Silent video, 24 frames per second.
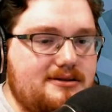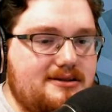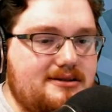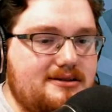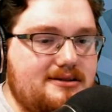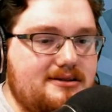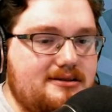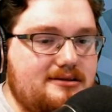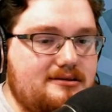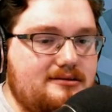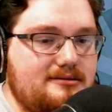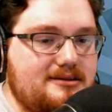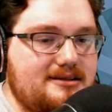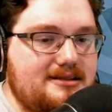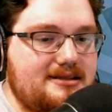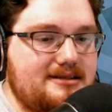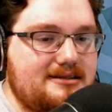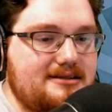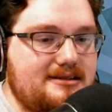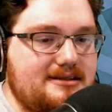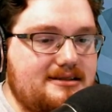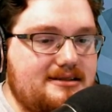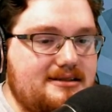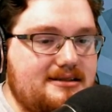let's see, let's
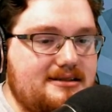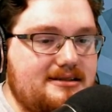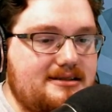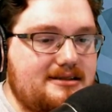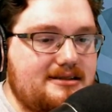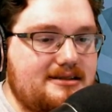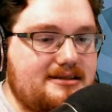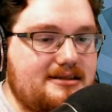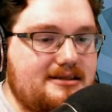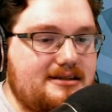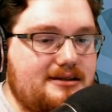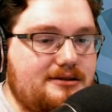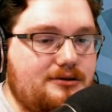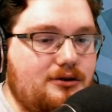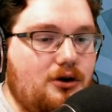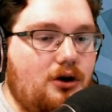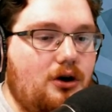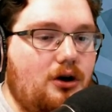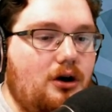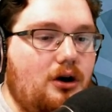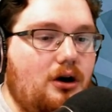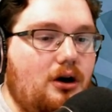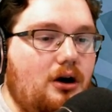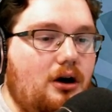see, let's see.
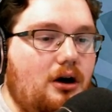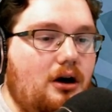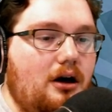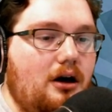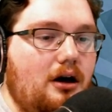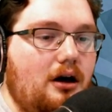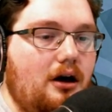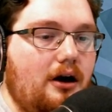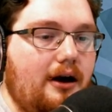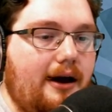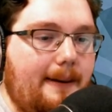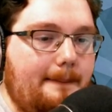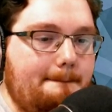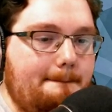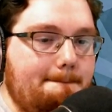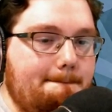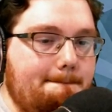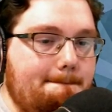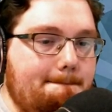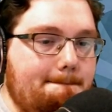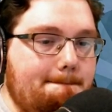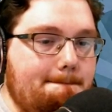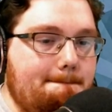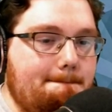Okay,
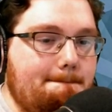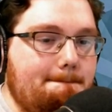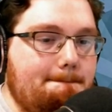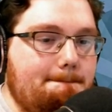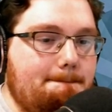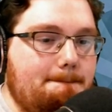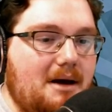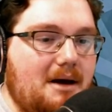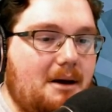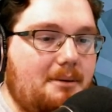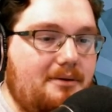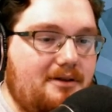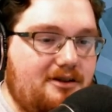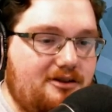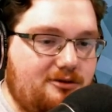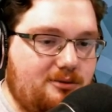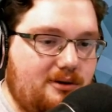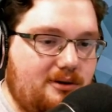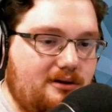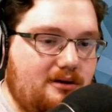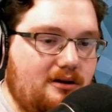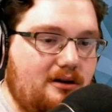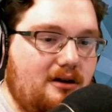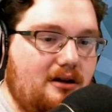how about this
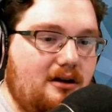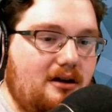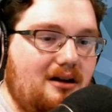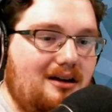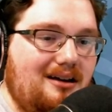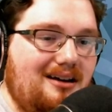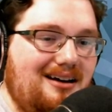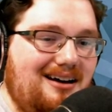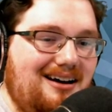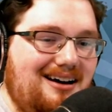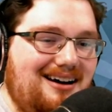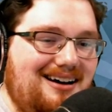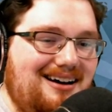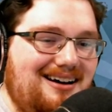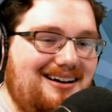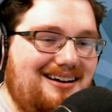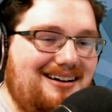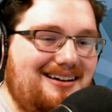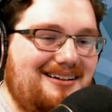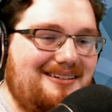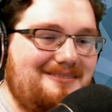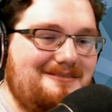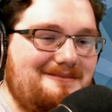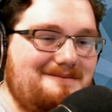one?
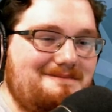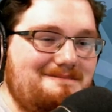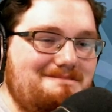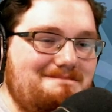Uh,